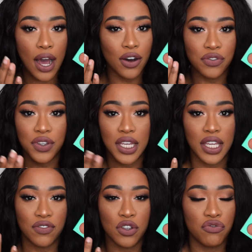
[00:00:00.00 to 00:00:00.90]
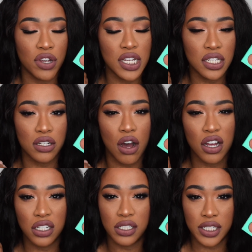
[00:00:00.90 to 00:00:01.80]
outer V give you really
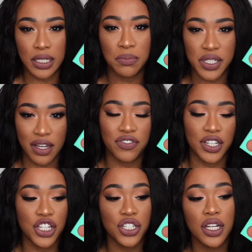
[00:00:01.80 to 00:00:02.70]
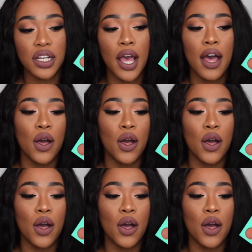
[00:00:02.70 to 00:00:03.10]
dark deep definition